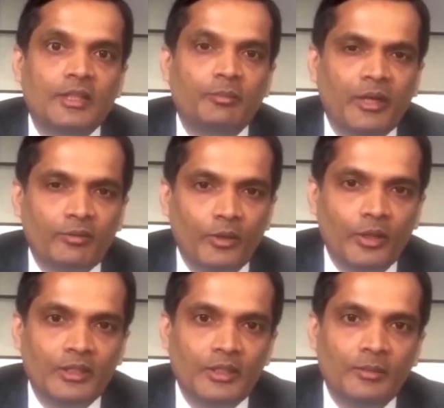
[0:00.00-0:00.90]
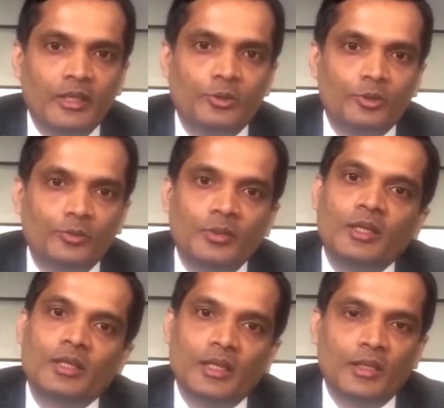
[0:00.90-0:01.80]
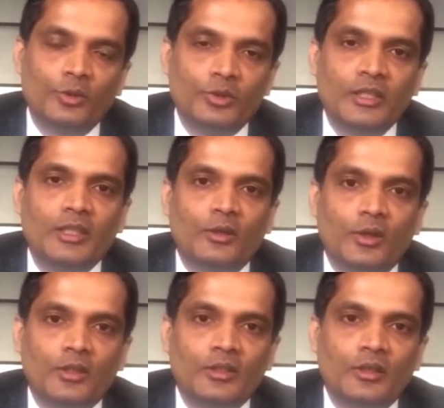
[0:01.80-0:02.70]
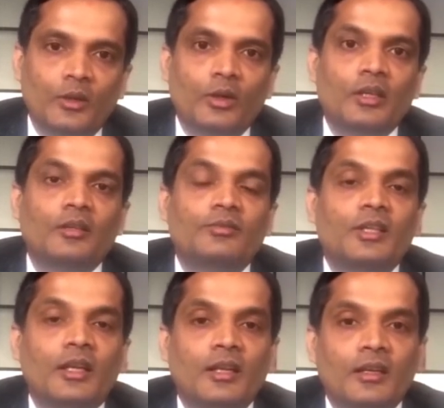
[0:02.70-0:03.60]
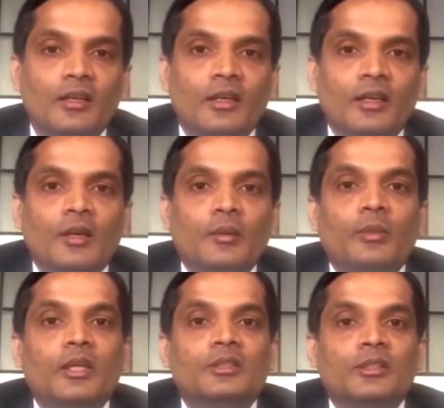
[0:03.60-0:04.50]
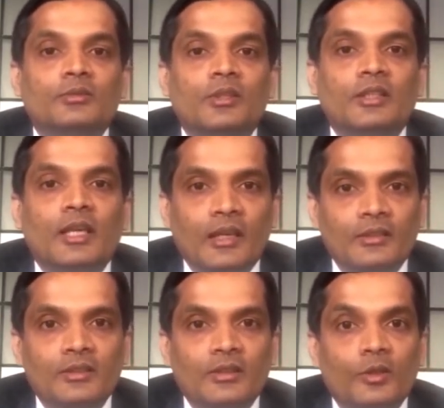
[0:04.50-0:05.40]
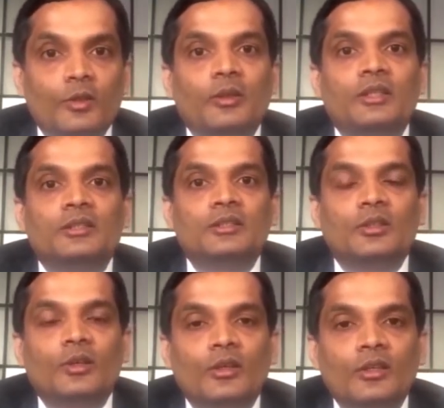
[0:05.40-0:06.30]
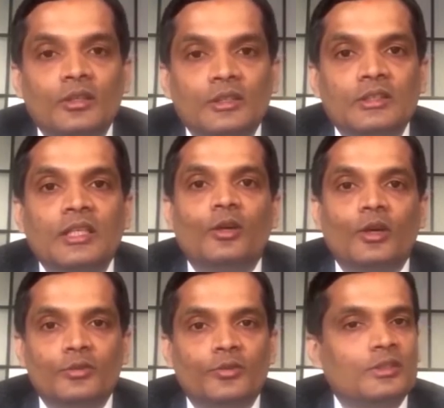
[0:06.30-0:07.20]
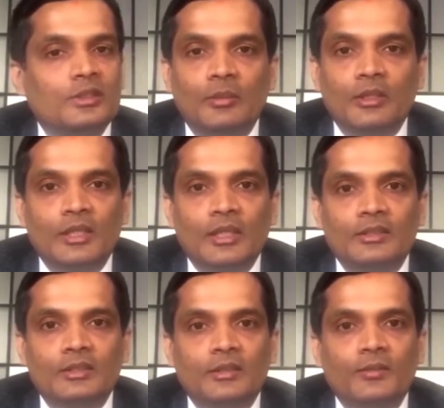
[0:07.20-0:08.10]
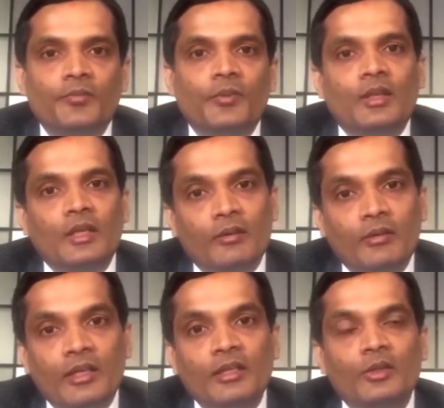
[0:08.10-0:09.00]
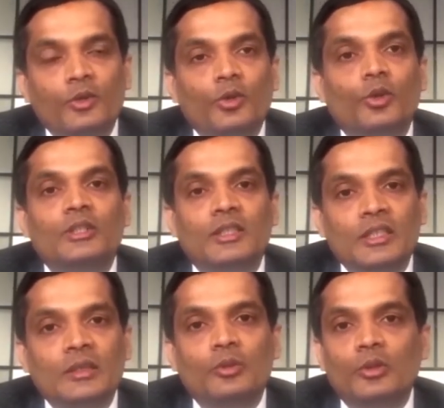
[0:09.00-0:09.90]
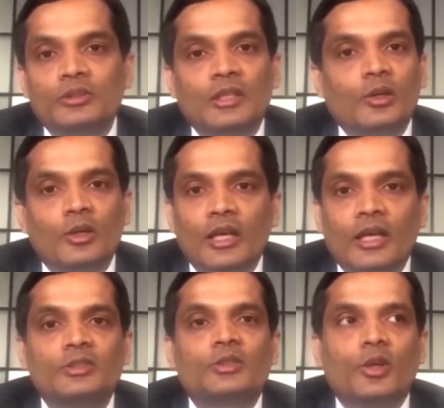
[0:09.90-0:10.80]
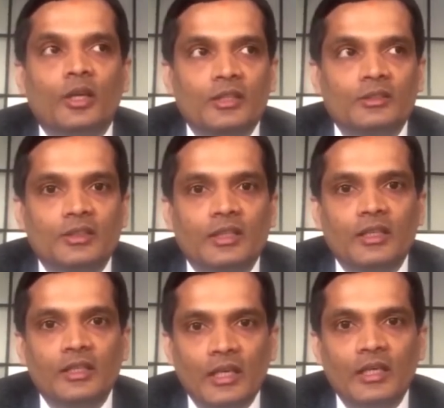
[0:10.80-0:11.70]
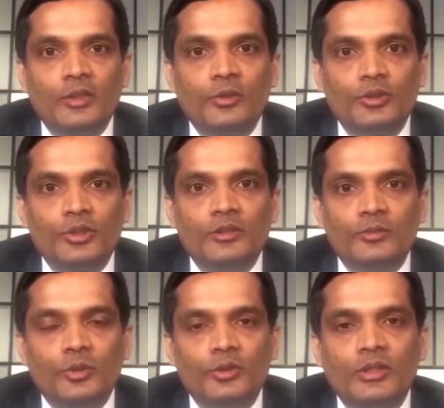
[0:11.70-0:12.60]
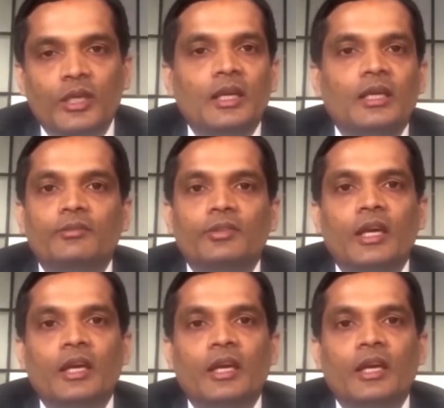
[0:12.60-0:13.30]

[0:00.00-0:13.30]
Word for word: Now, how often have we patients to wait for three months? Of course not. We would have changed 30 doctors in 3 months so we keep changing doctors and hospitals trying to get a faster remedy and